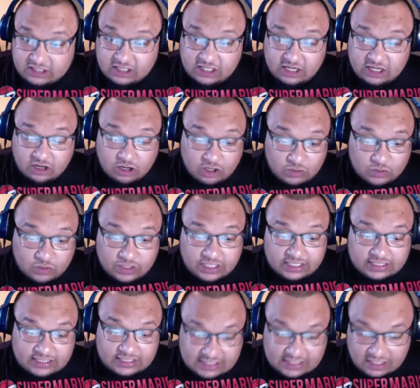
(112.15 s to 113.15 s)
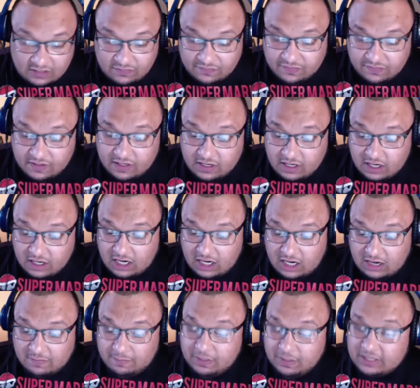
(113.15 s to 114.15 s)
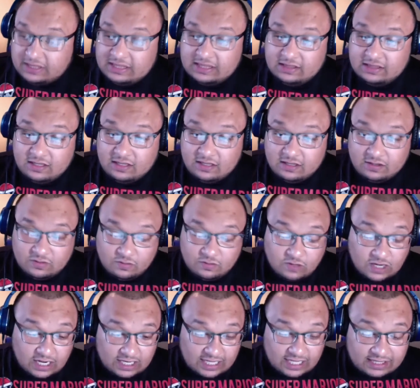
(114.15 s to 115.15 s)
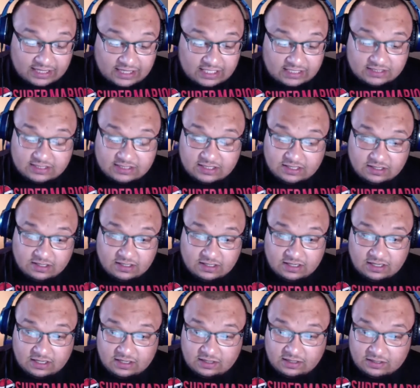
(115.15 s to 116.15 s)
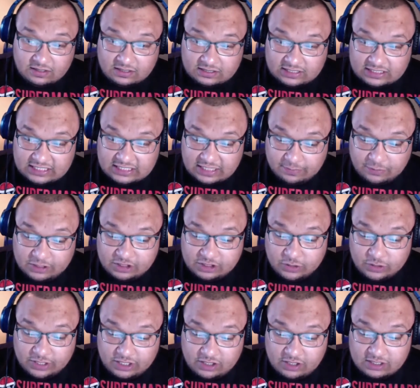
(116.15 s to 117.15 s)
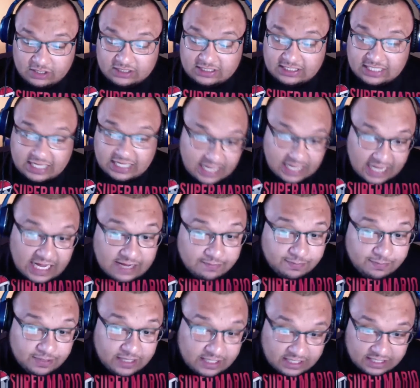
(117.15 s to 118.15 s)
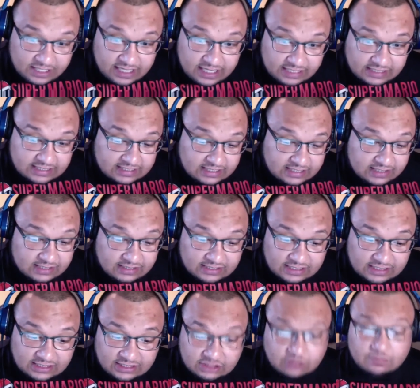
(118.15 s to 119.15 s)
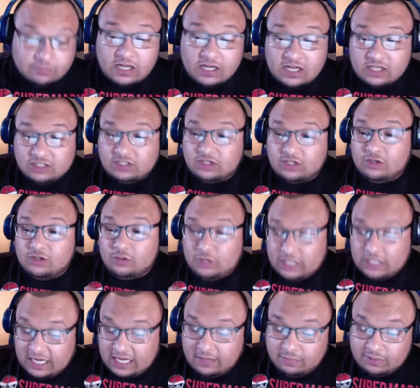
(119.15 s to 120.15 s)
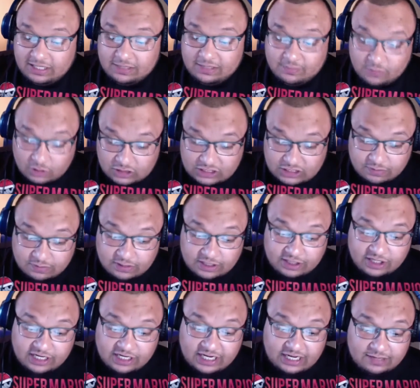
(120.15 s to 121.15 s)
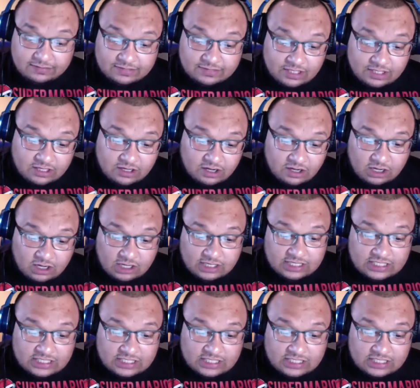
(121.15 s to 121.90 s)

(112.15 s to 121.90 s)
hardware itself. But I like this. Separate Joy-Cons can be connected to the system, so you can play multiplayer games on this